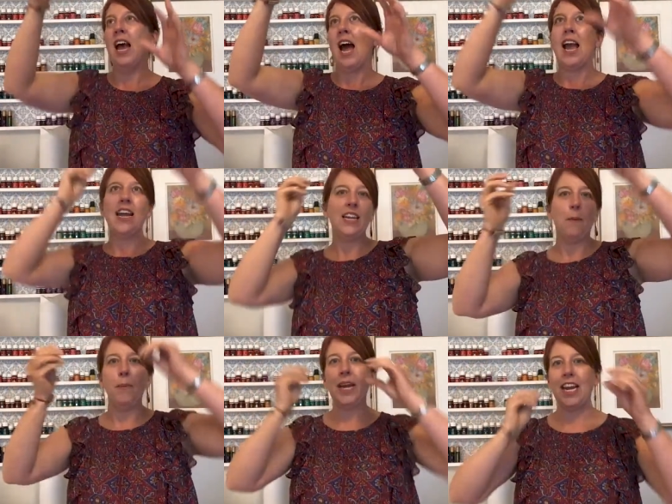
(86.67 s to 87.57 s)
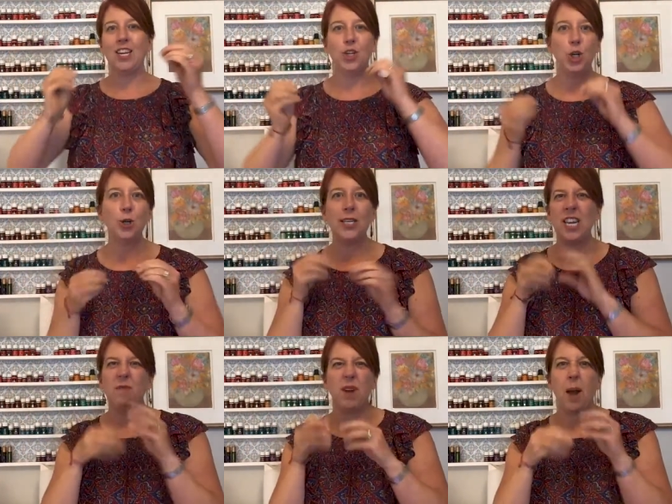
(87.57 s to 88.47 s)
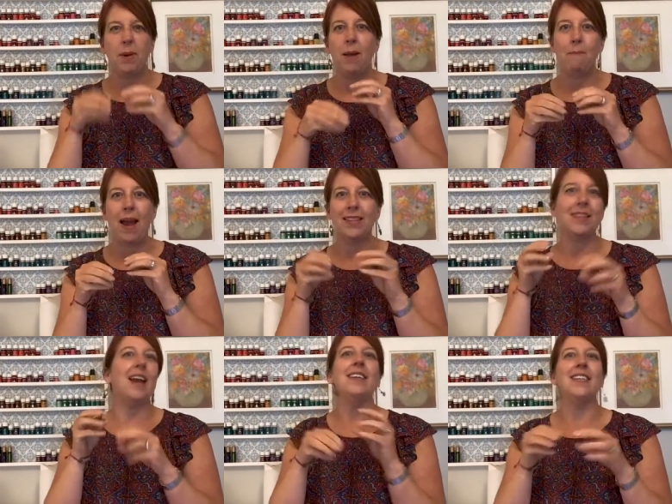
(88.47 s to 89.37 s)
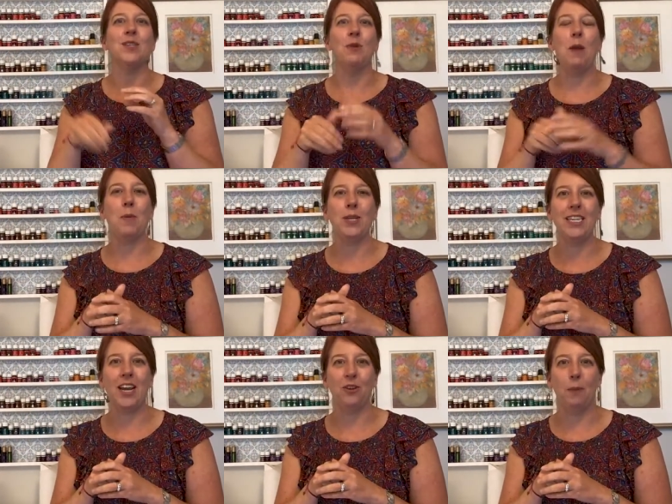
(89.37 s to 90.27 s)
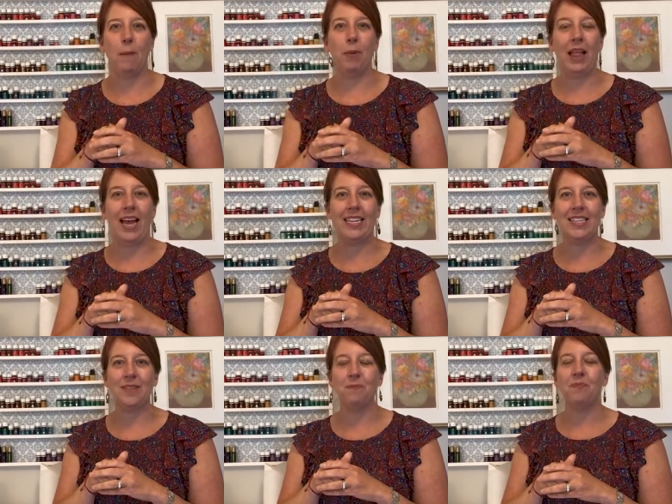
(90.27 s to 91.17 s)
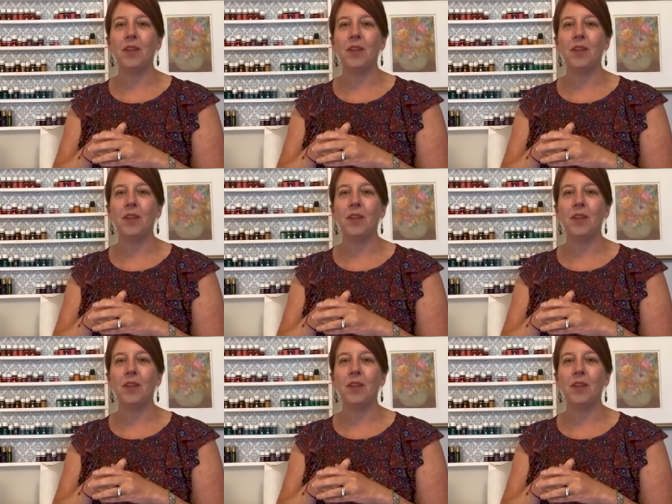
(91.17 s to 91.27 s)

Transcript: I end up picking and choosing and becoming a mad scientist when I put together my blends.